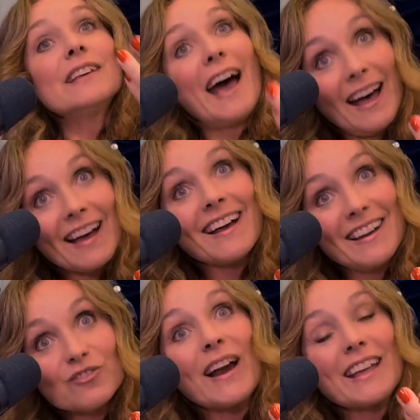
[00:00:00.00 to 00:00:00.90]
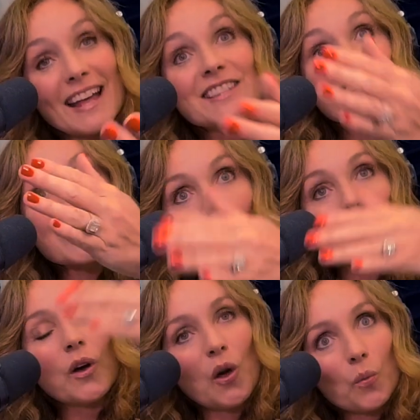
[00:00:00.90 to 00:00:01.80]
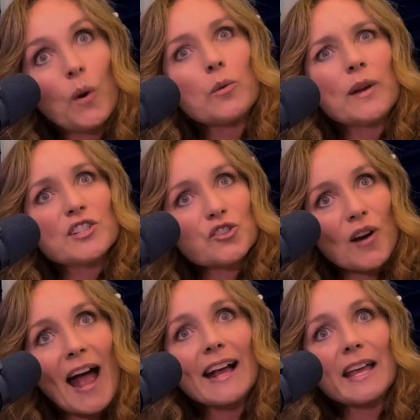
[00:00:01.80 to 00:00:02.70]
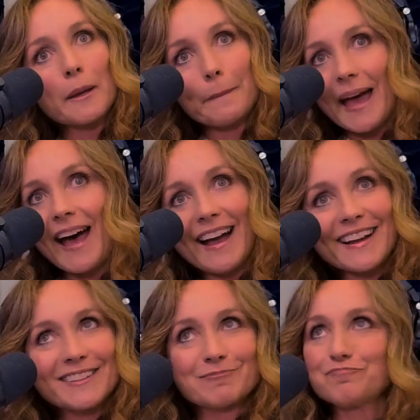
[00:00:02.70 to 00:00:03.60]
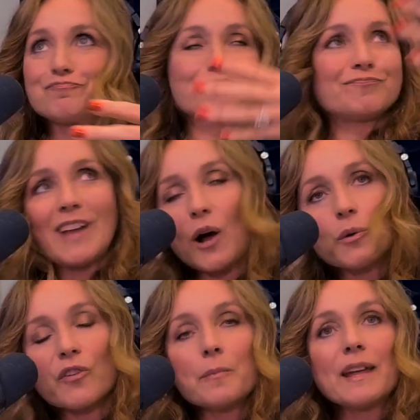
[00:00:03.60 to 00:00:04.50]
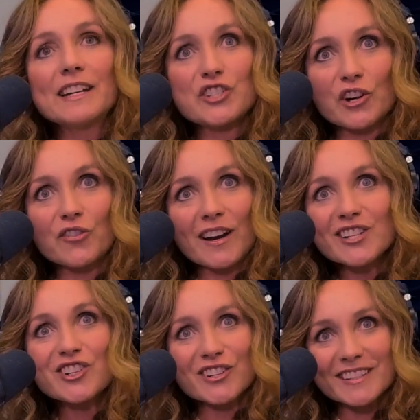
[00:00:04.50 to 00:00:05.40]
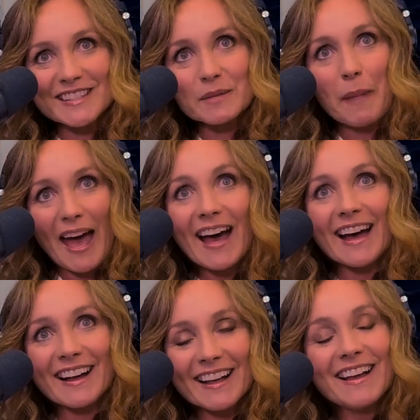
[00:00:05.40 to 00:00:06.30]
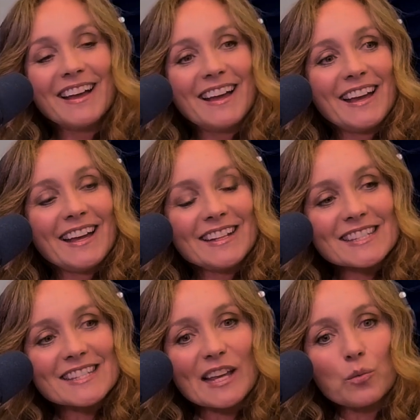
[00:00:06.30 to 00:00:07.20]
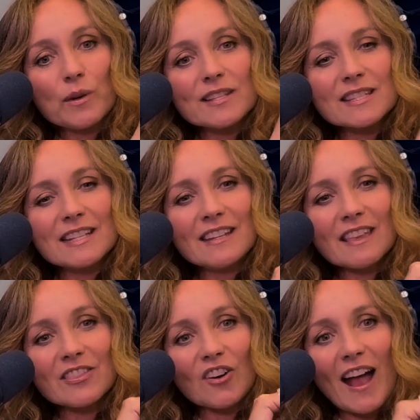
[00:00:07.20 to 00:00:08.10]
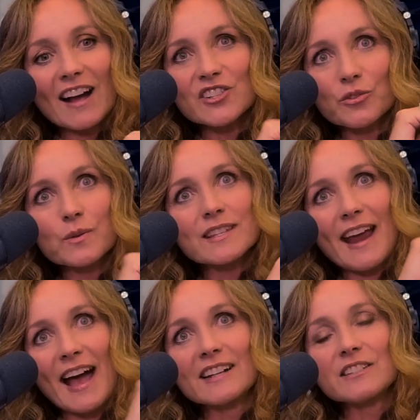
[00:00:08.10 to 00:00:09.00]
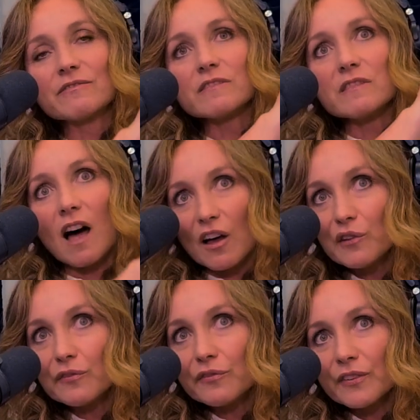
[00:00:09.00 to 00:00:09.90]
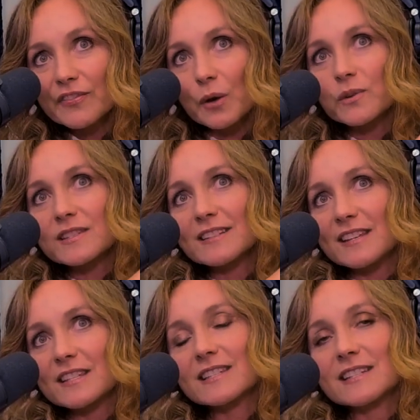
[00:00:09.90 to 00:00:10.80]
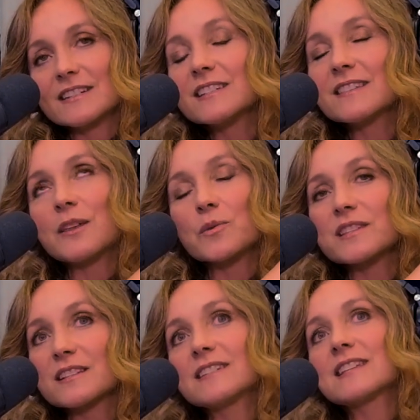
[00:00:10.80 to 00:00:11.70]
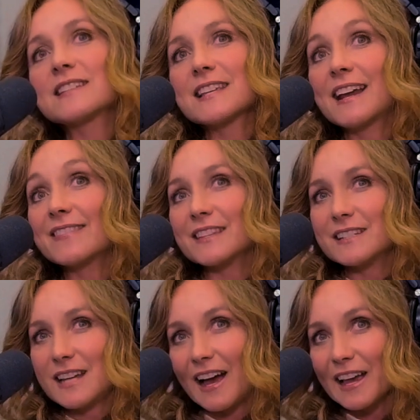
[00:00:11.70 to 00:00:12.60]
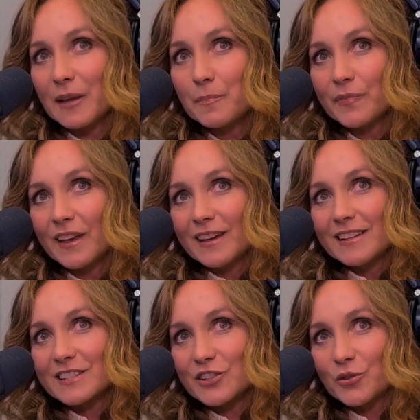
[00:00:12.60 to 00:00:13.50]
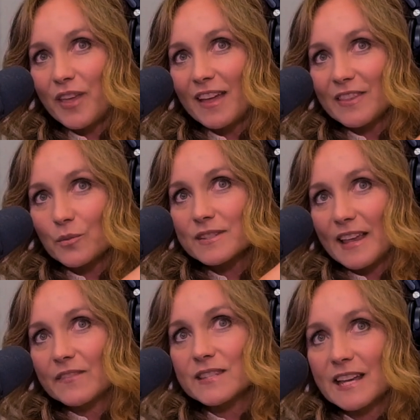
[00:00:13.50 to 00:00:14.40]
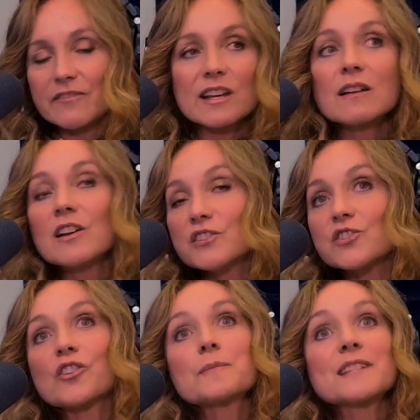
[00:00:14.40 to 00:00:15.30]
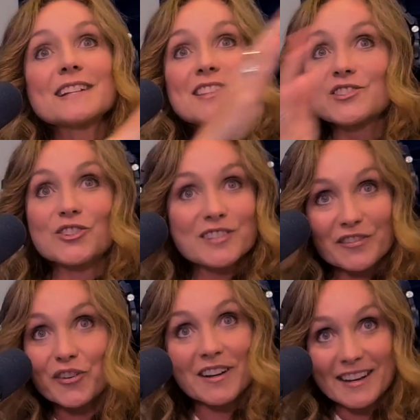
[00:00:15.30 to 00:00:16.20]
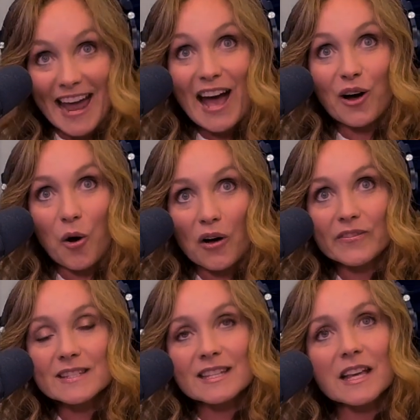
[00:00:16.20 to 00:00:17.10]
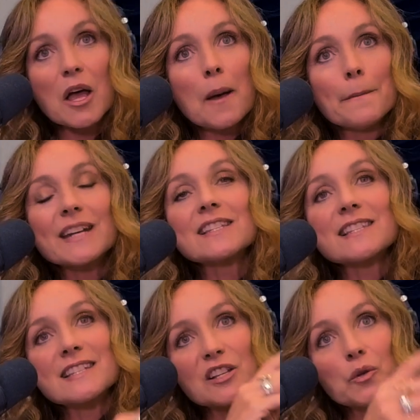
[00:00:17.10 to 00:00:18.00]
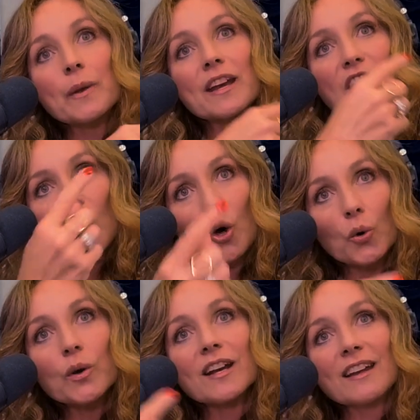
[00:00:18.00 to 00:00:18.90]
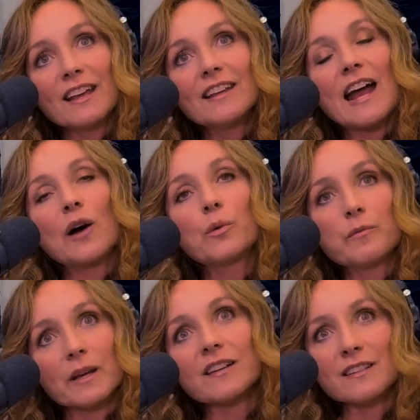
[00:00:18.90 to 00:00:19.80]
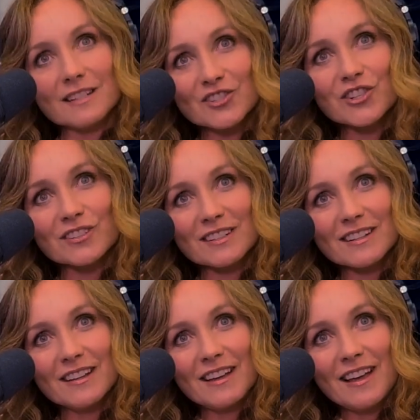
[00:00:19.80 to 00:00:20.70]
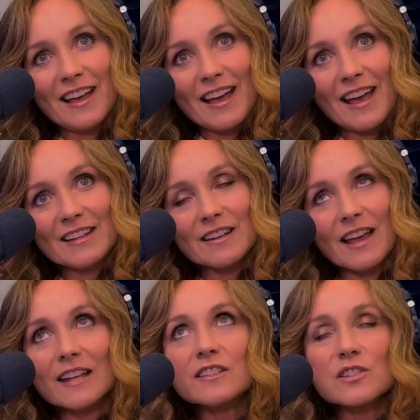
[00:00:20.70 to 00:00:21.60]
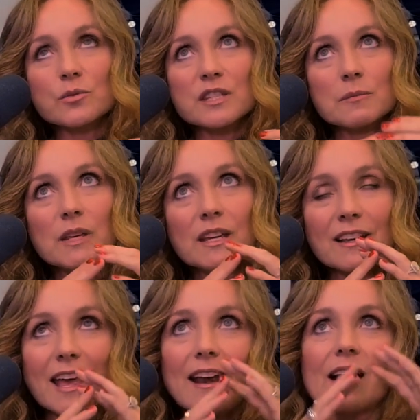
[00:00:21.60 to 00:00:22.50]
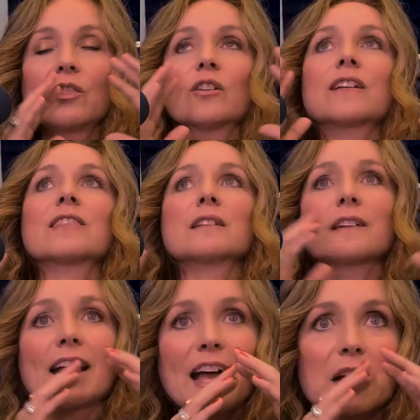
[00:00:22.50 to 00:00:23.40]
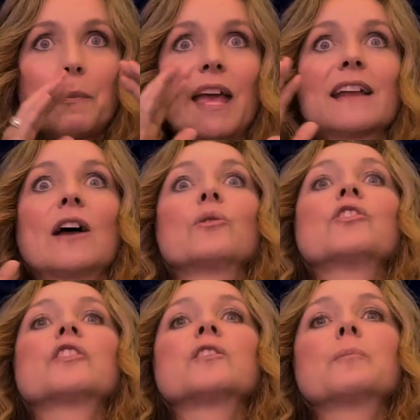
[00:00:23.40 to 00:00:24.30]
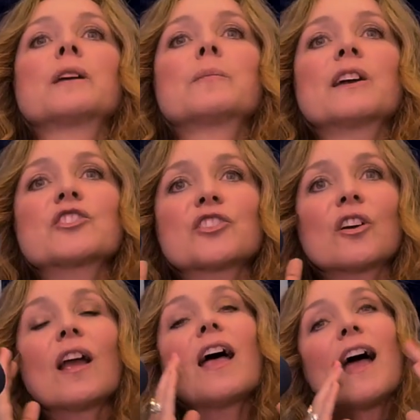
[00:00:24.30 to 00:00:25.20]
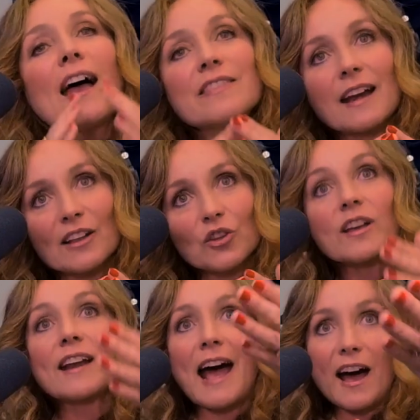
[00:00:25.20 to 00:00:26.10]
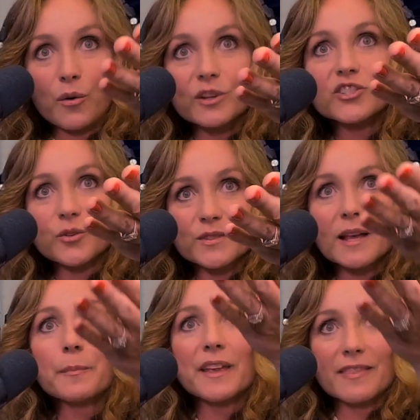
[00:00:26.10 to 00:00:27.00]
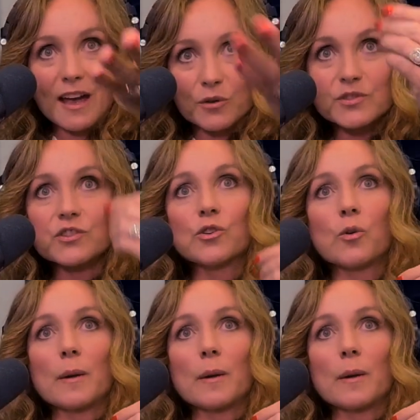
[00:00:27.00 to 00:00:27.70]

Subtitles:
Yeah, right. And so when we track it back, however many generations back, it's like we see that there actually was an act of love that was a necessity at the time to do that. That was life-saving. Circumstances are different now, obviously, but it's still been encoded in how we've been conditioned. Wow. And so to me, again, I kind of pan out and look at the big picture, and then I look at how it shows up in the house you grew